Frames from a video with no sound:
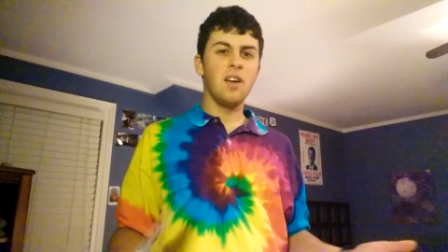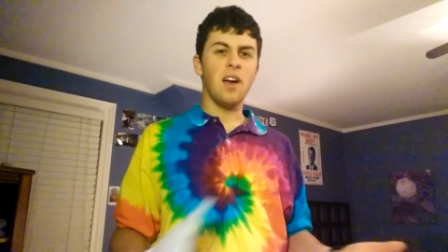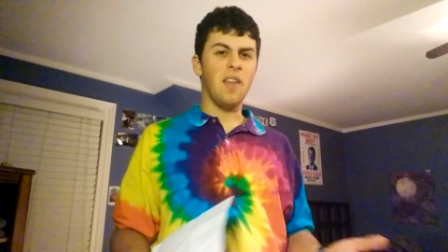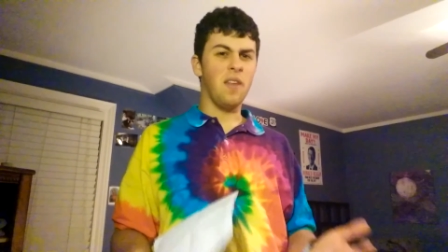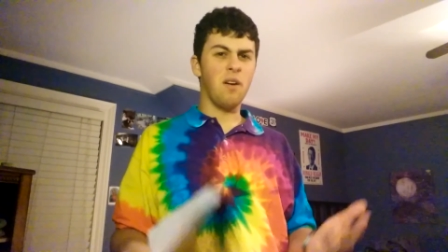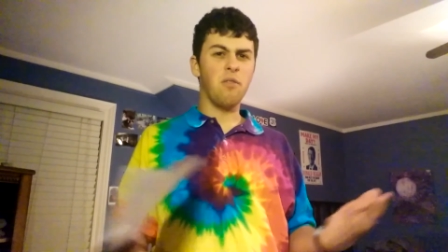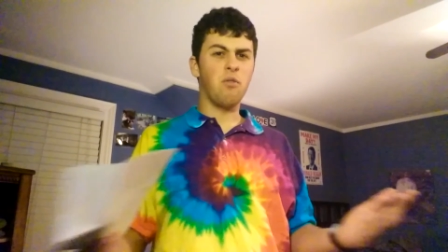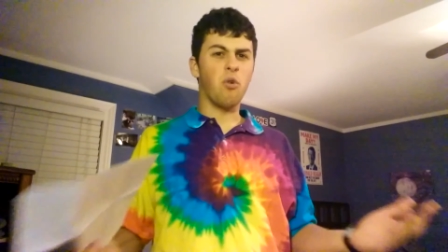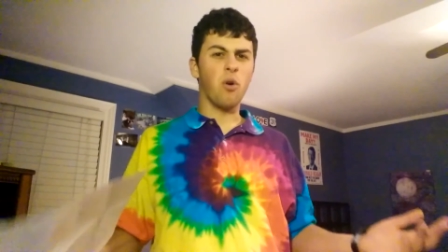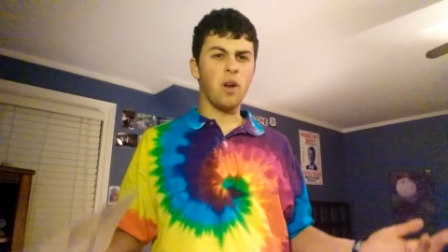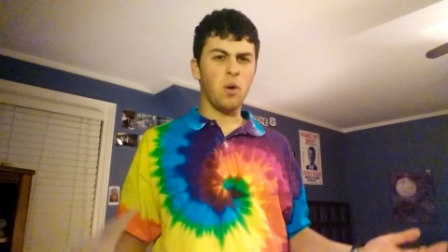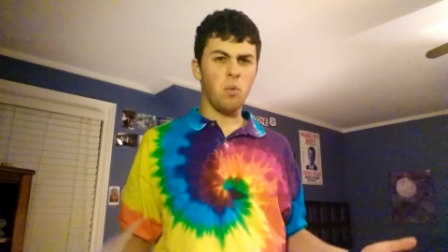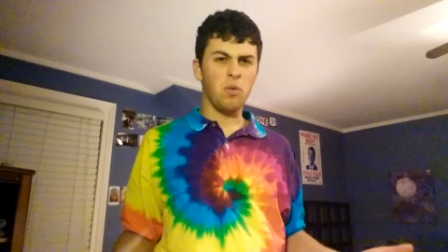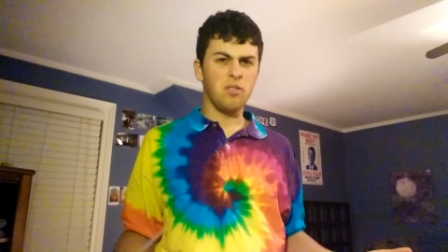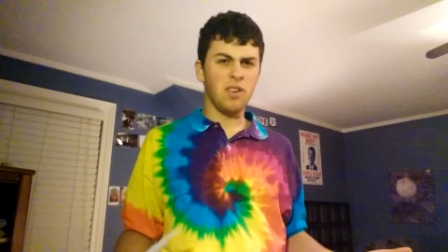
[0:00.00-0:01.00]
and therefore
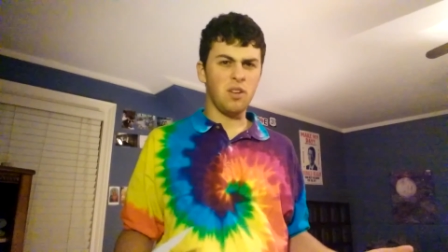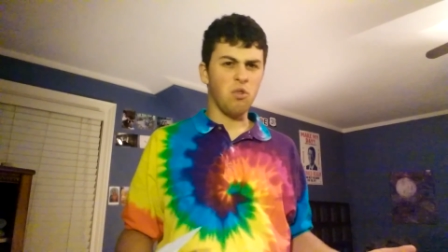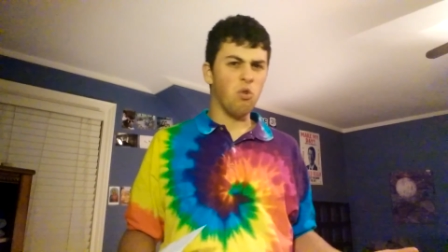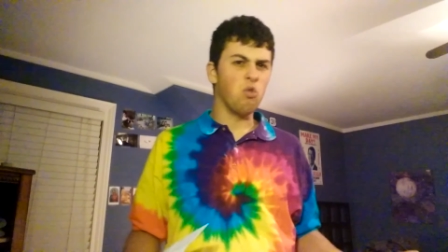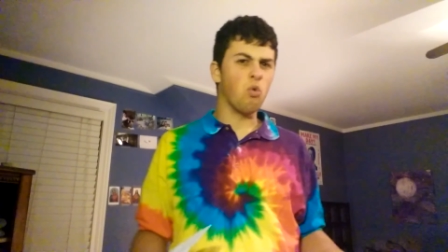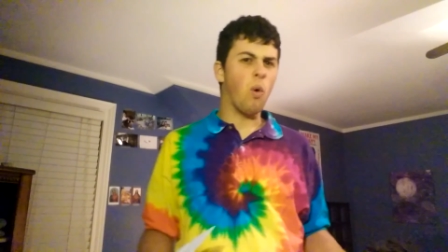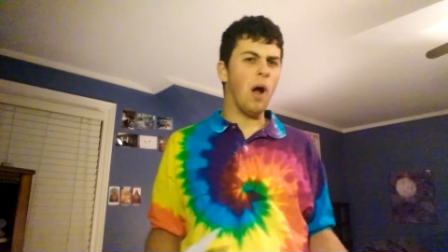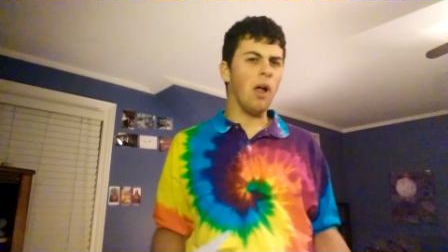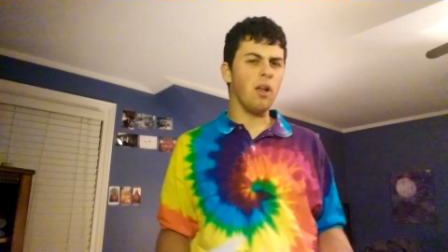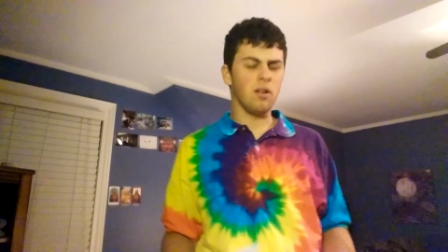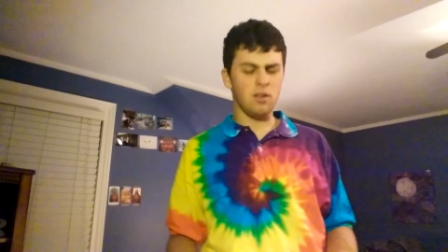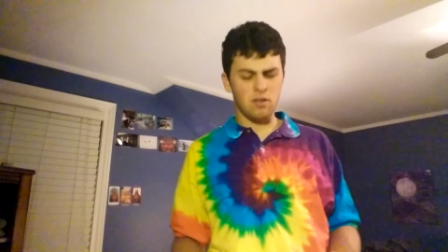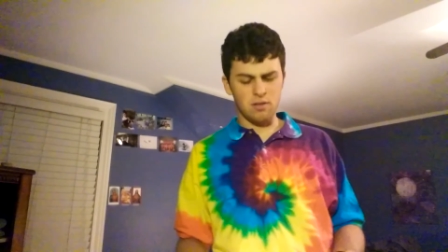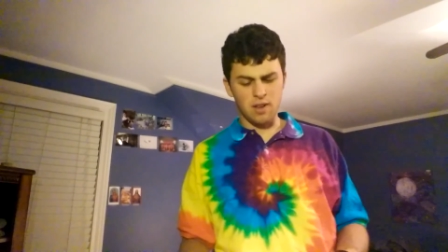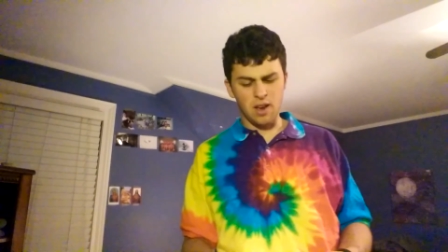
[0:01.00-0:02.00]
it was a good
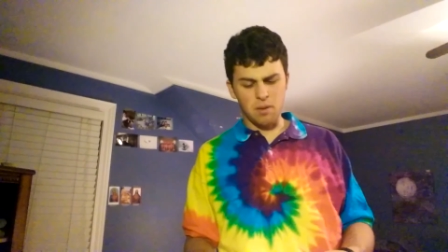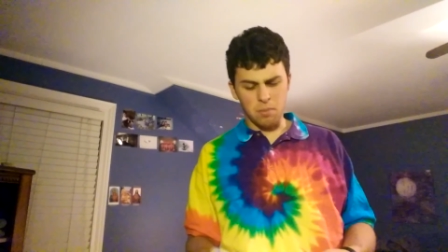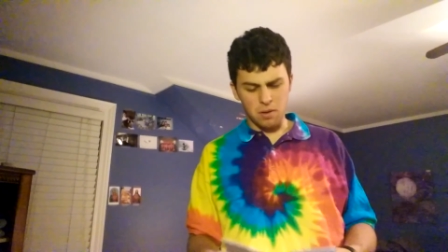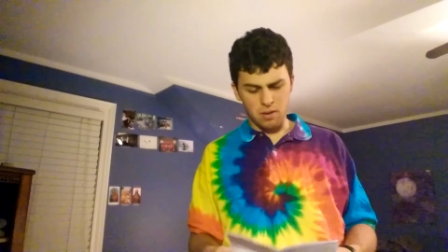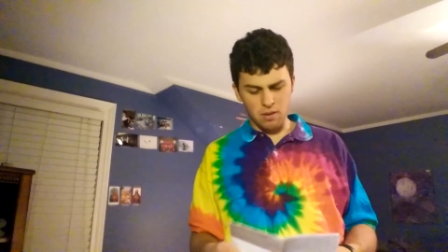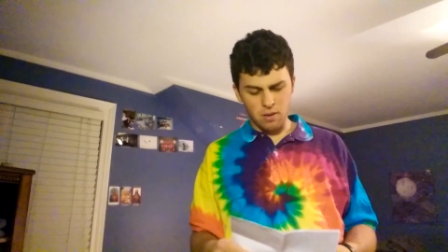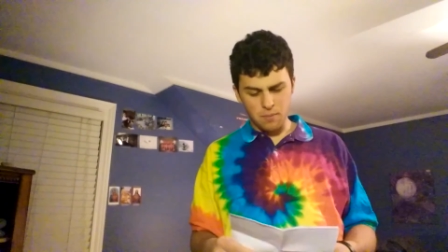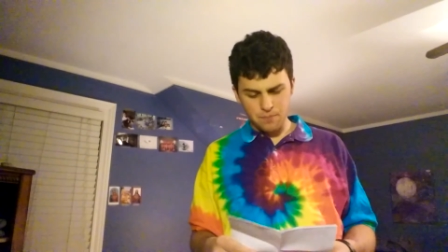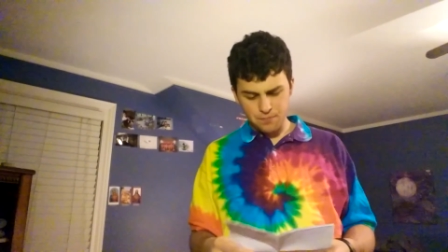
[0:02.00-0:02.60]
quality segment.